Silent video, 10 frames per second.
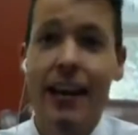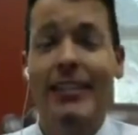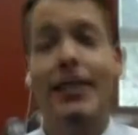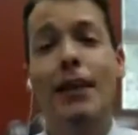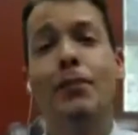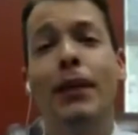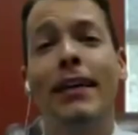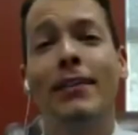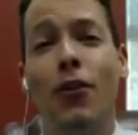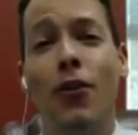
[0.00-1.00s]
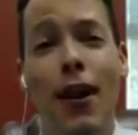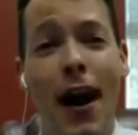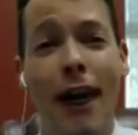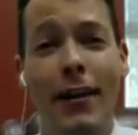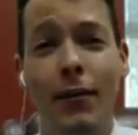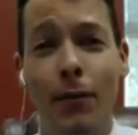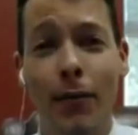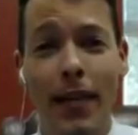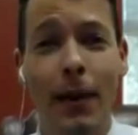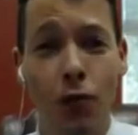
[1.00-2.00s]
Estate plans are not
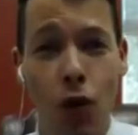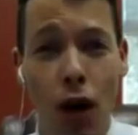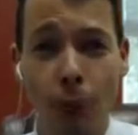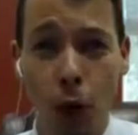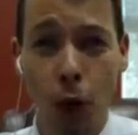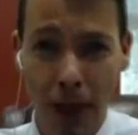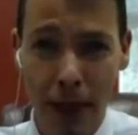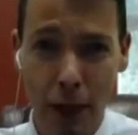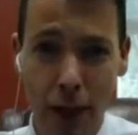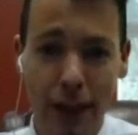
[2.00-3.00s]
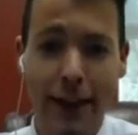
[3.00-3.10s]
made by Ron Popeil.